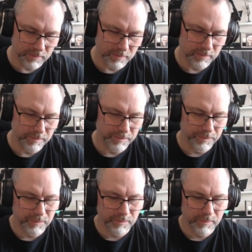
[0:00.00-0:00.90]

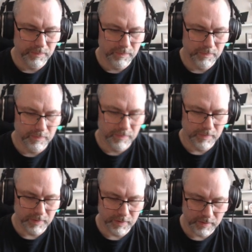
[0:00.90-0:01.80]
[no speech]